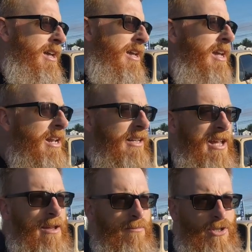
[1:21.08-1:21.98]
In
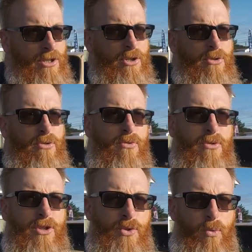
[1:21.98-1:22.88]
attempts to
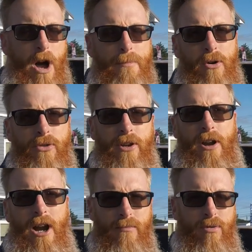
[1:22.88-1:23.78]
swap out the
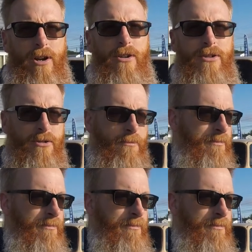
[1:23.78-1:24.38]
carburetors